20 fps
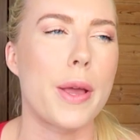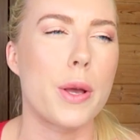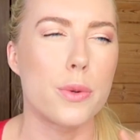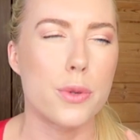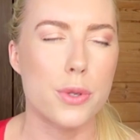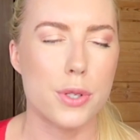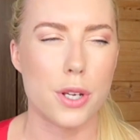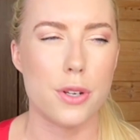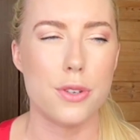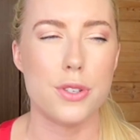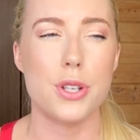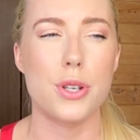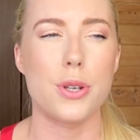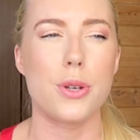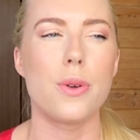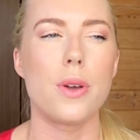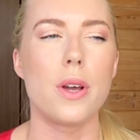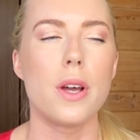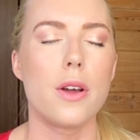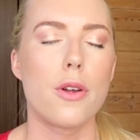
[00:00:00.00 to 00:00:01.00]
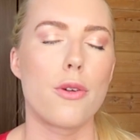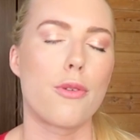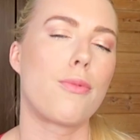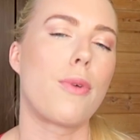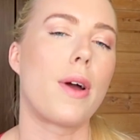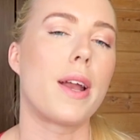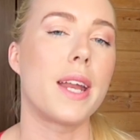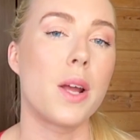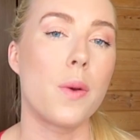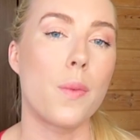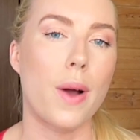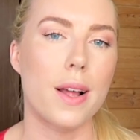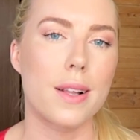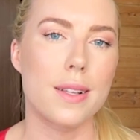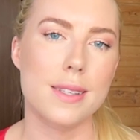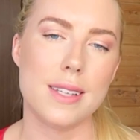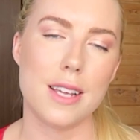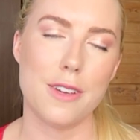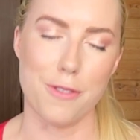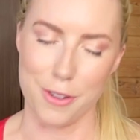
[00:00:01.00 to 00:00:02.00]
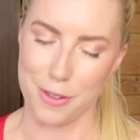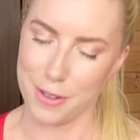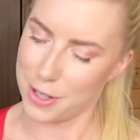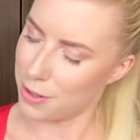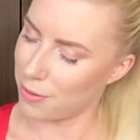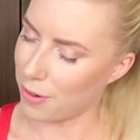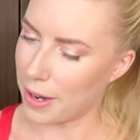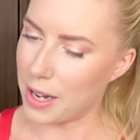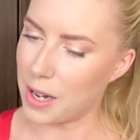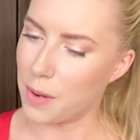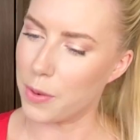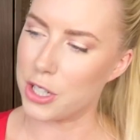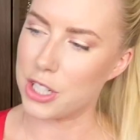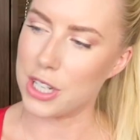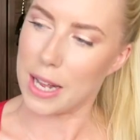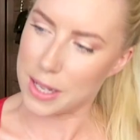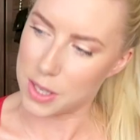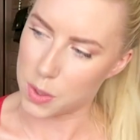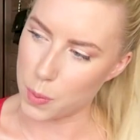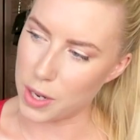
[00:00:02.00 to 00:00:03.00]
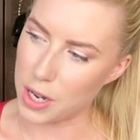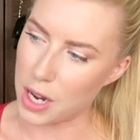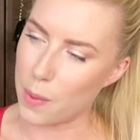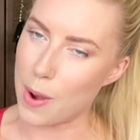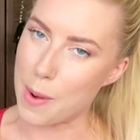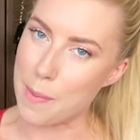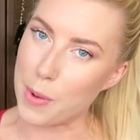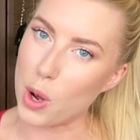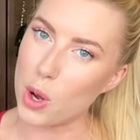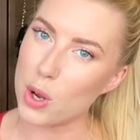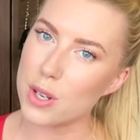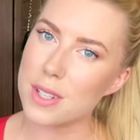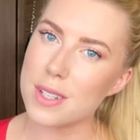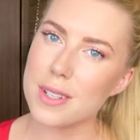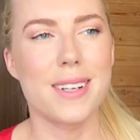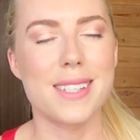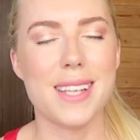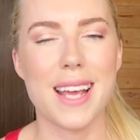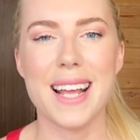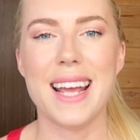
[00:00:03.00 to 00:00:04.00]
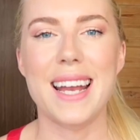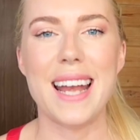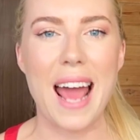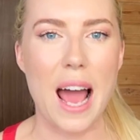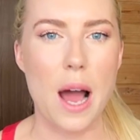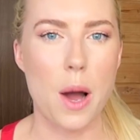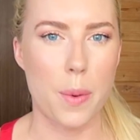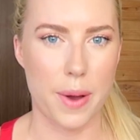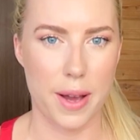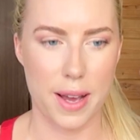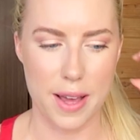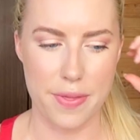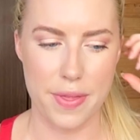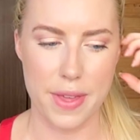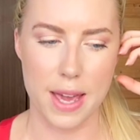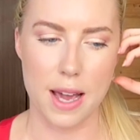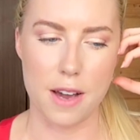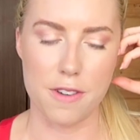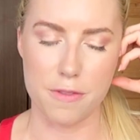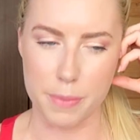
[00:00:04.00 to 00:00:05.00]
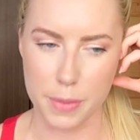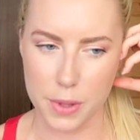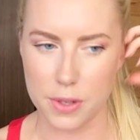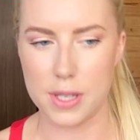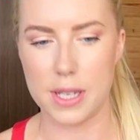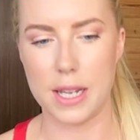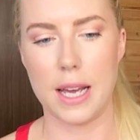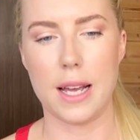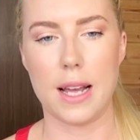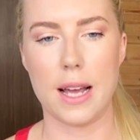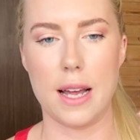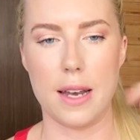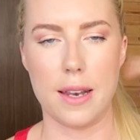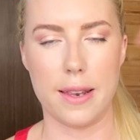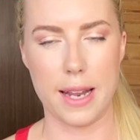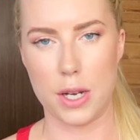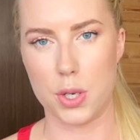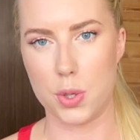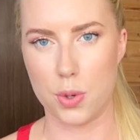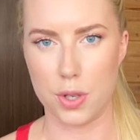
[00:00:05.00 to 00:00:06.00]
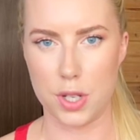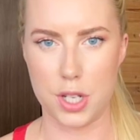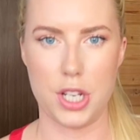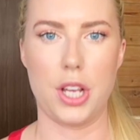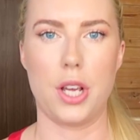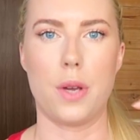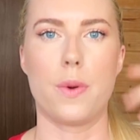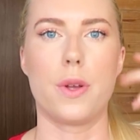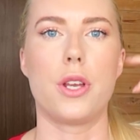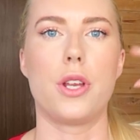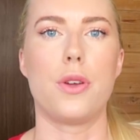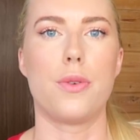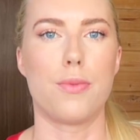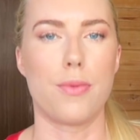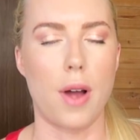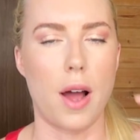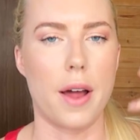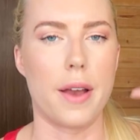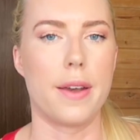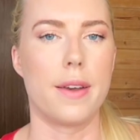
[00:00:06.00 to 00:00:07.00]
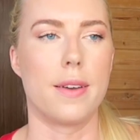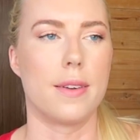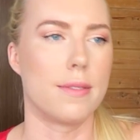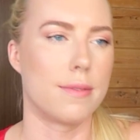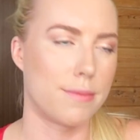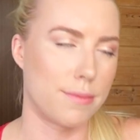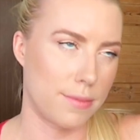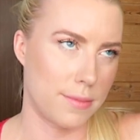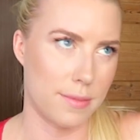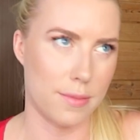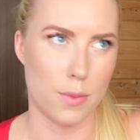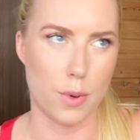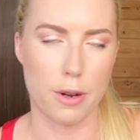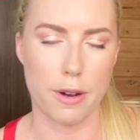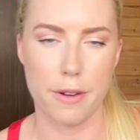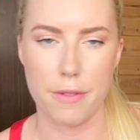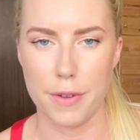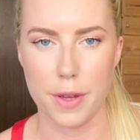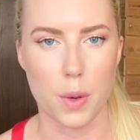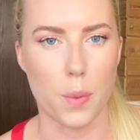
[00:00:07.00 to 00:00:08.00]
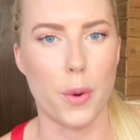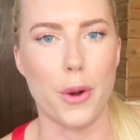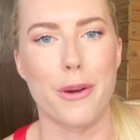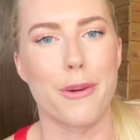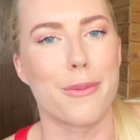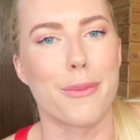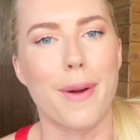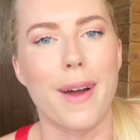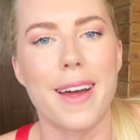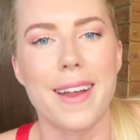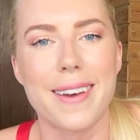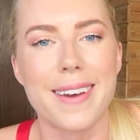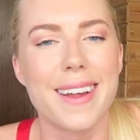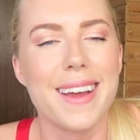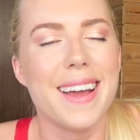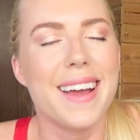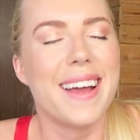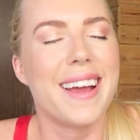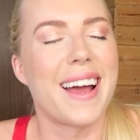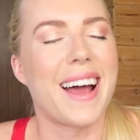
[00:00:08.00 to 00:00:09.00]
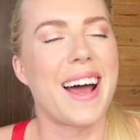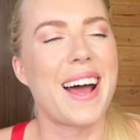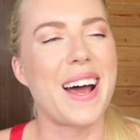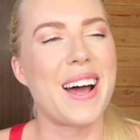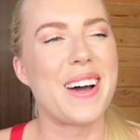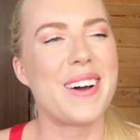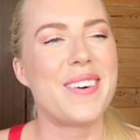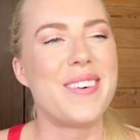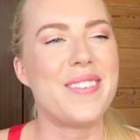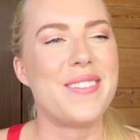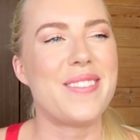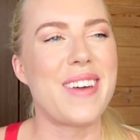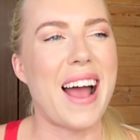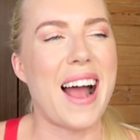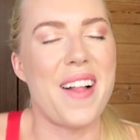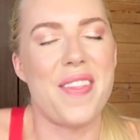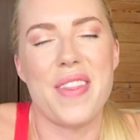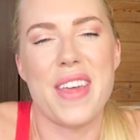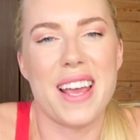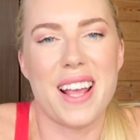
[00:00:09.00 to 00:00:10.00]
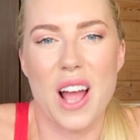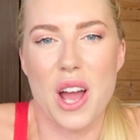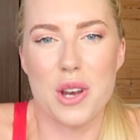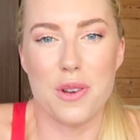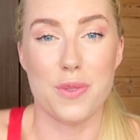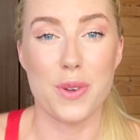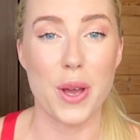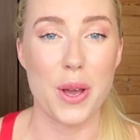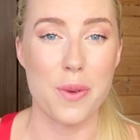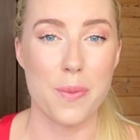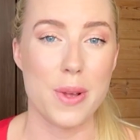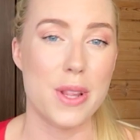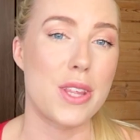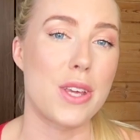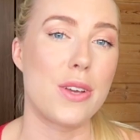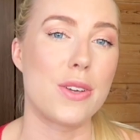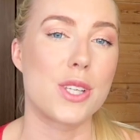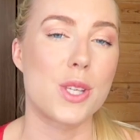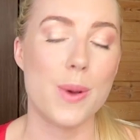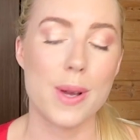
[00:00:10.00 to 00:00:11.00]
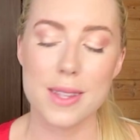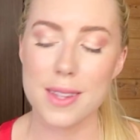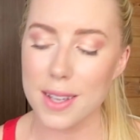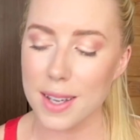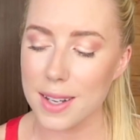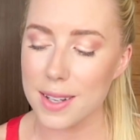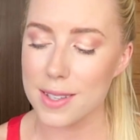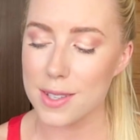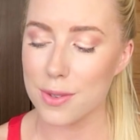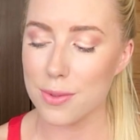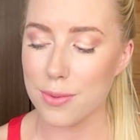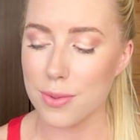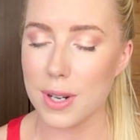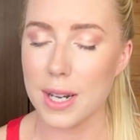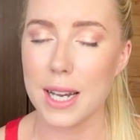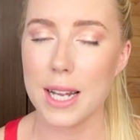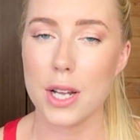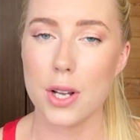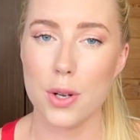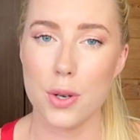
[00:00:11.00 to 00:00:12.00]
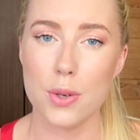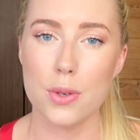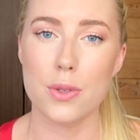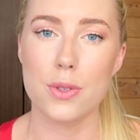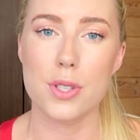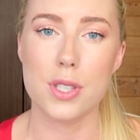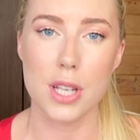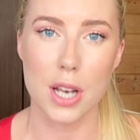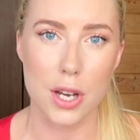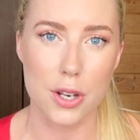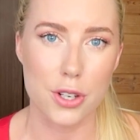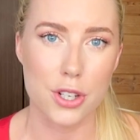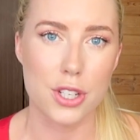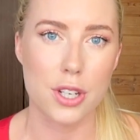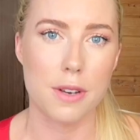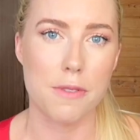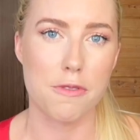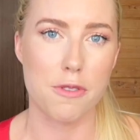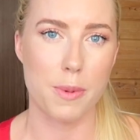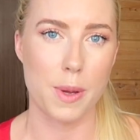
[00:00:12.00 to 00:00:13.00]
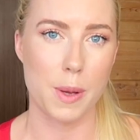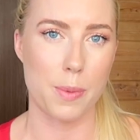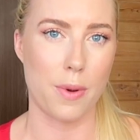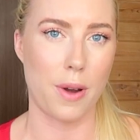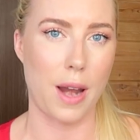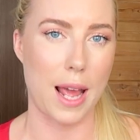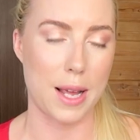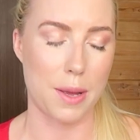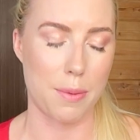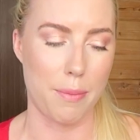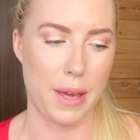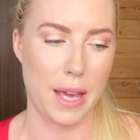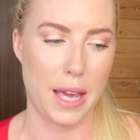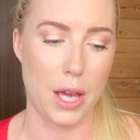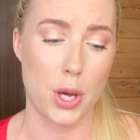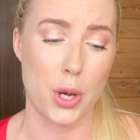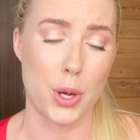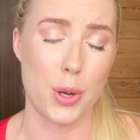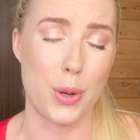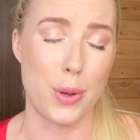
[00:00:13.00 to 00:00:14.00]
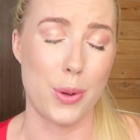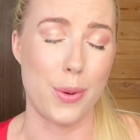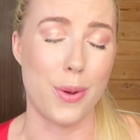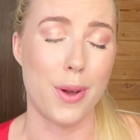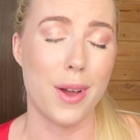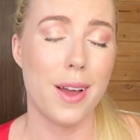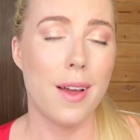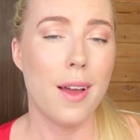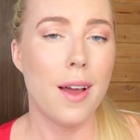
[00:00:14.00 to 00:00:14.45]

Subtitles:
they also do running ones if you're into running, which as we know I'm not. It's like an hour and they have music and they talk to you and you run wherever you want to run, and they kind of go with you. So I think it's a really cool solution for people like me who